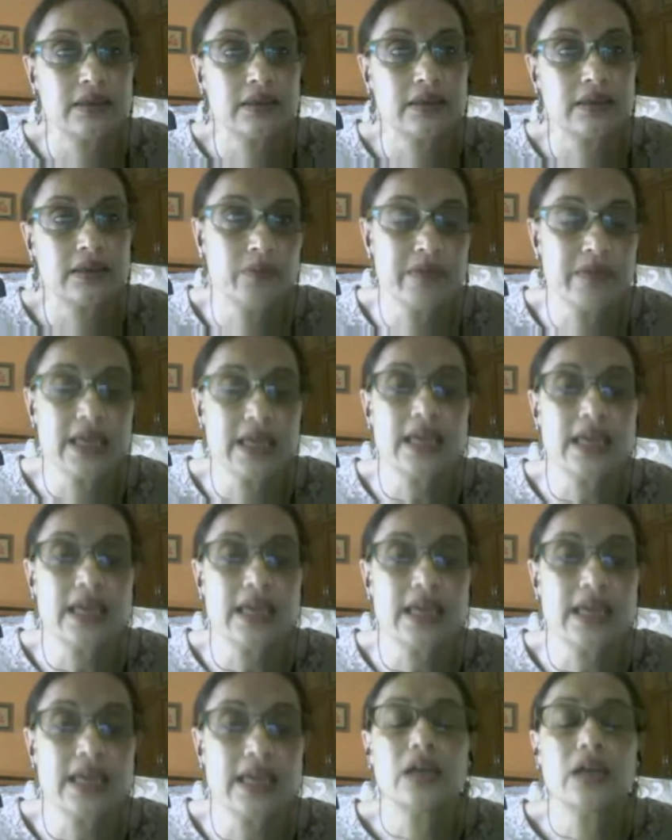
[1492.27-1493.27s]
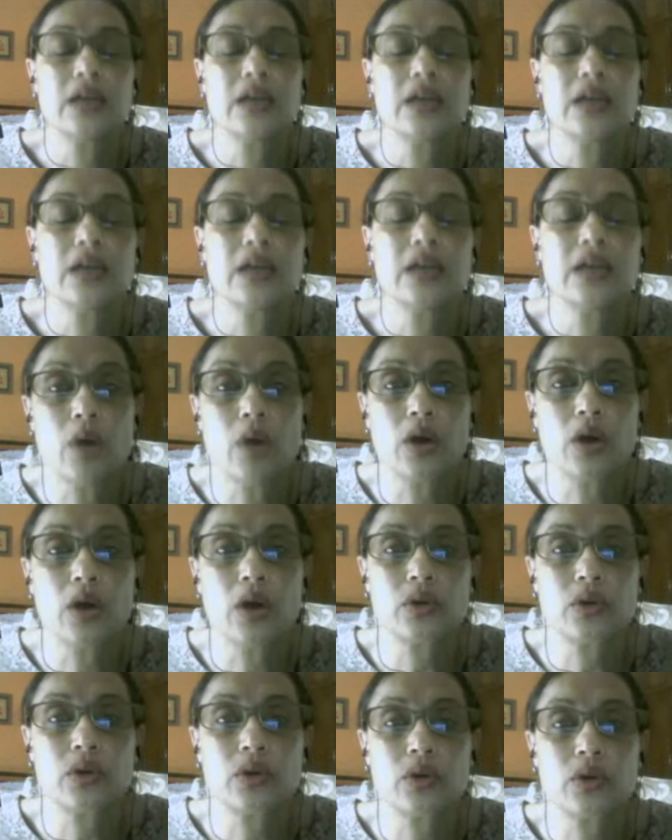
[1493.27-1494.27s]
for me or
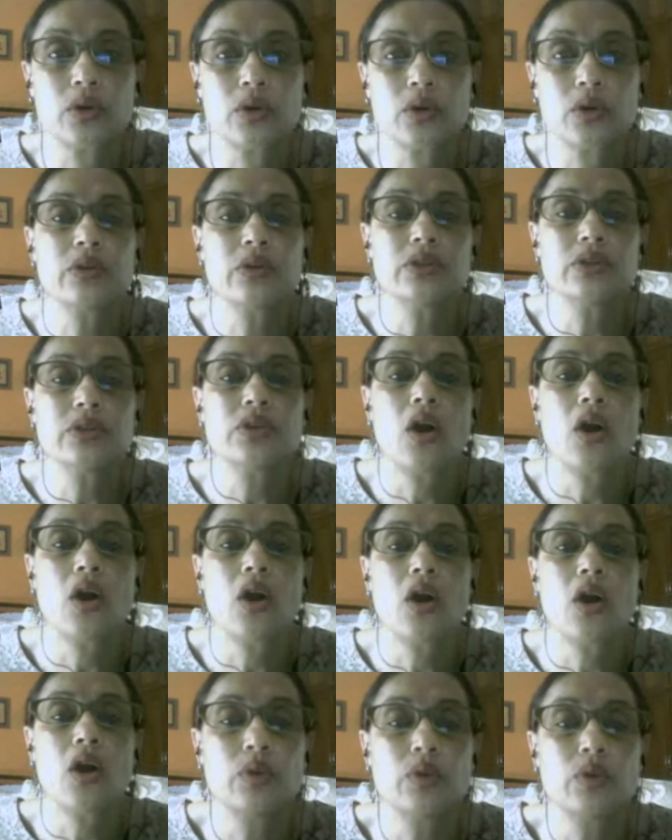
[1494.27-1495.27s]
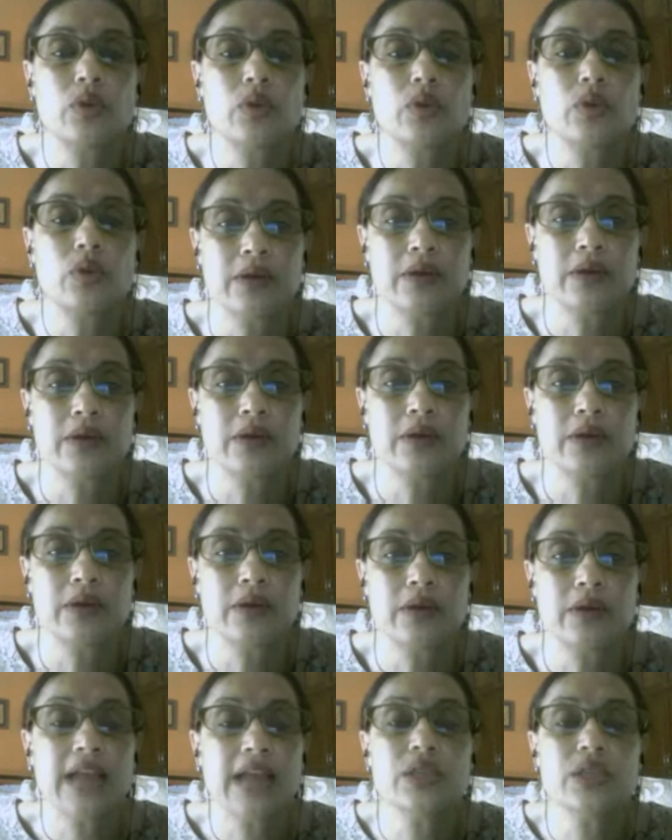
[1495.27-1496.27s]
tomorrow, and we are going to talk more about it.
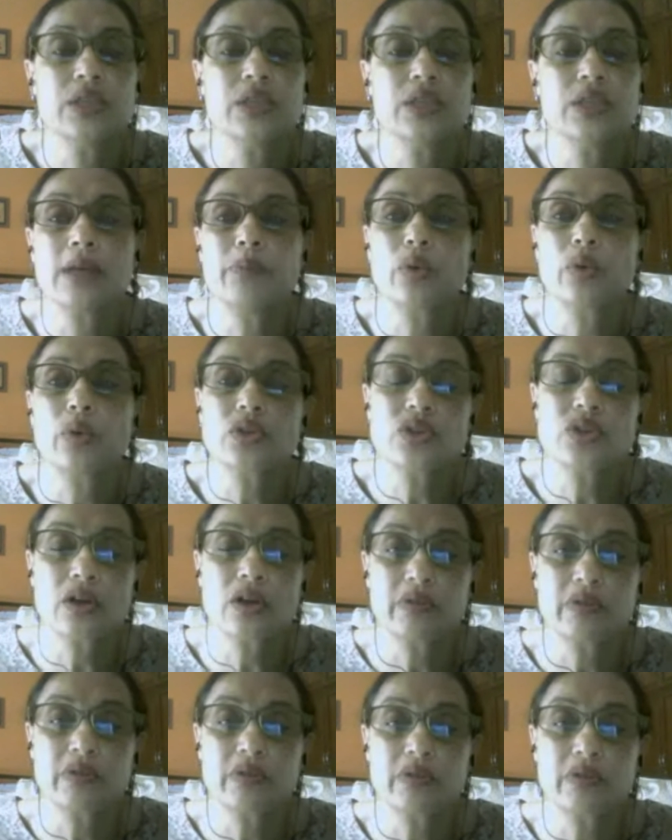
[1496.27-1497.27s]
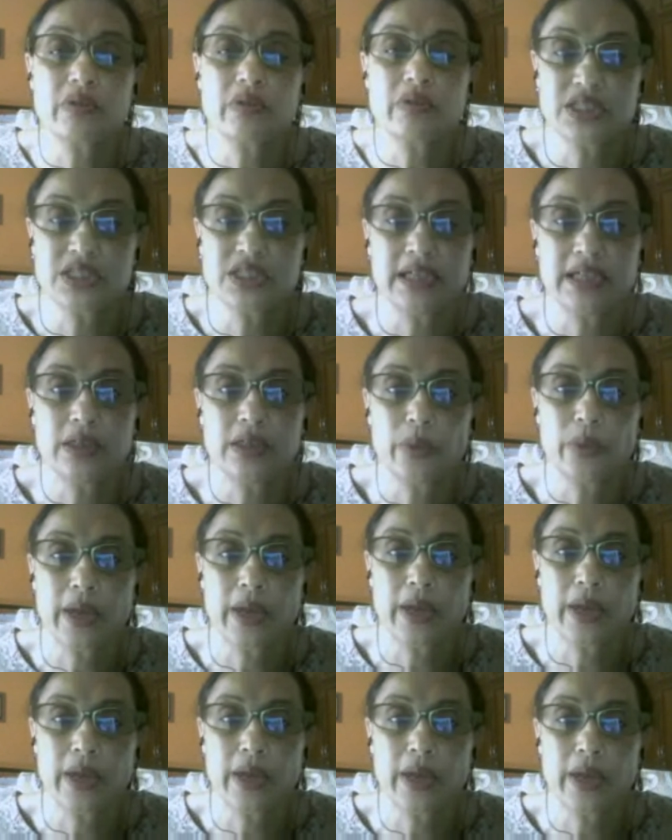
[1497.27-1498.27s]
And you can post your questions right
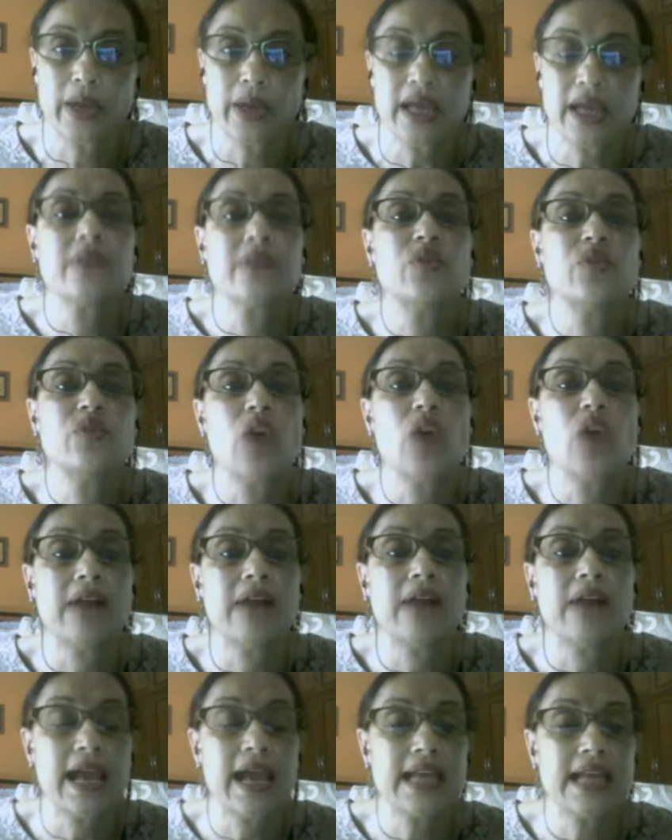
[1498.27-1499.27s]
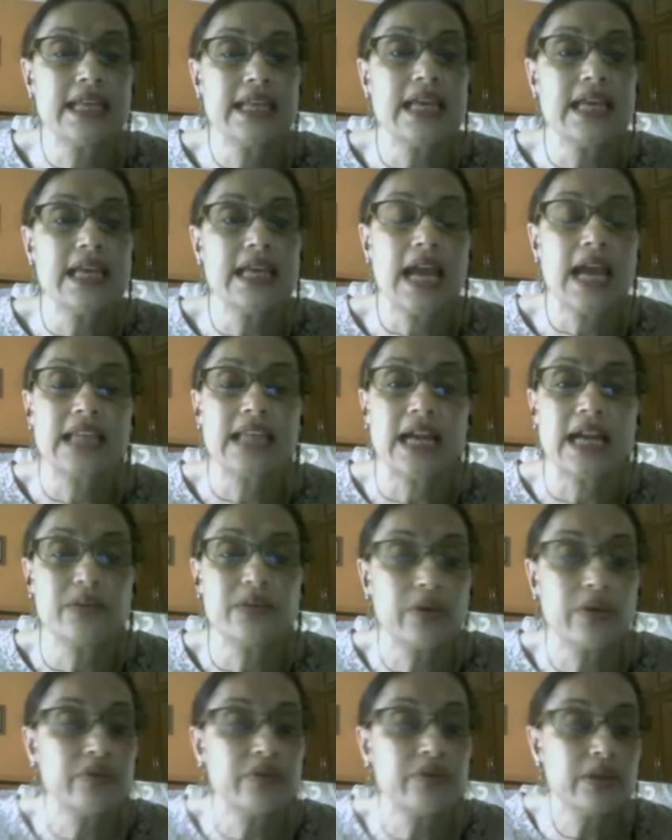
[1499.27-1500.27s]
away if you have any, and
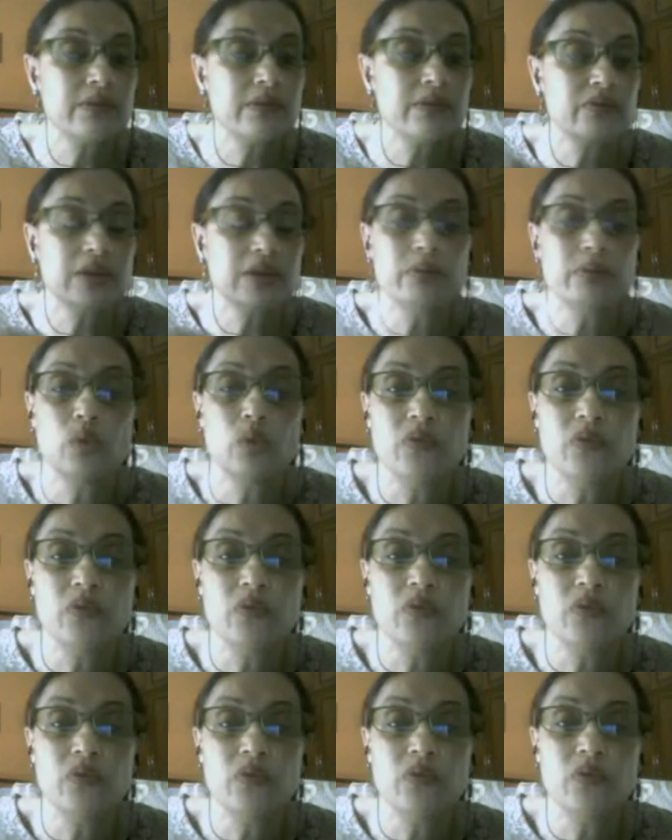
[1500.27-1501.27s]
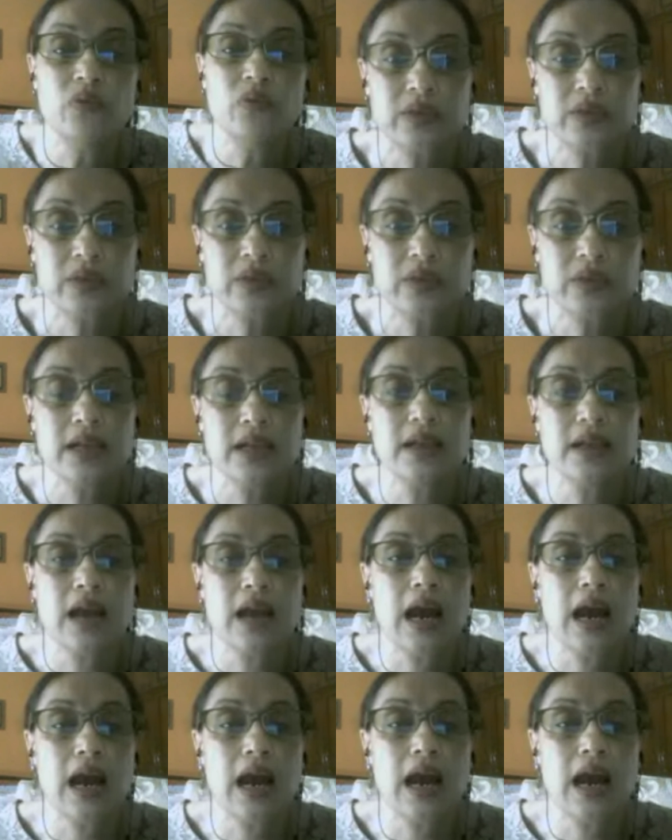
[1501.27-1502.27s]
that way we'll move forward.
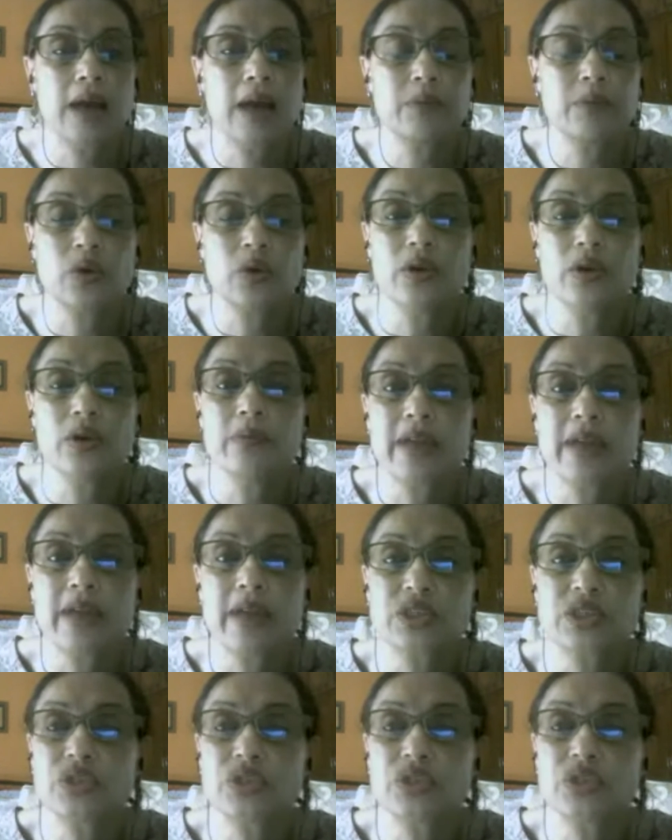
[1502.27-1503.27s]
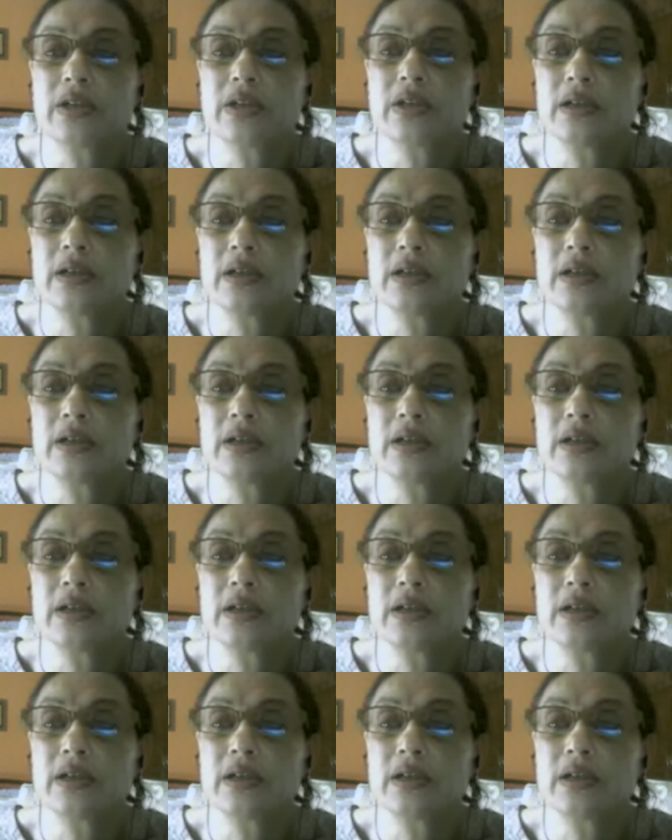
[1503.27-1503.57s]
I'm going to make sure,